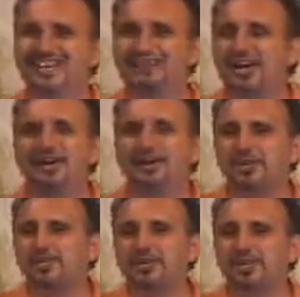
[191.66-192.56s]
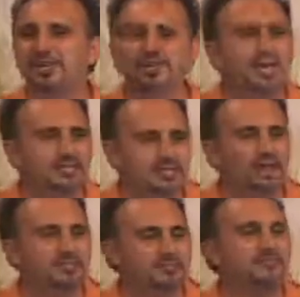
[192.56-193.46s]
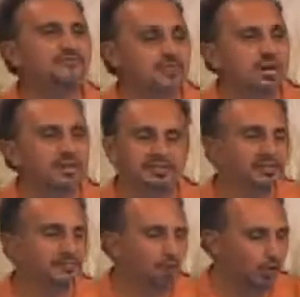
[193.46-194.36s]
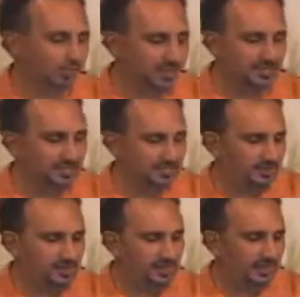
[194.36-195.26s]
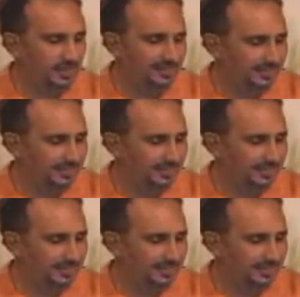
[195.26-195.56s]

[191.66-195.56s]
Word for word: my argument of, hey, Don's my friend, didn't work. They still, uh...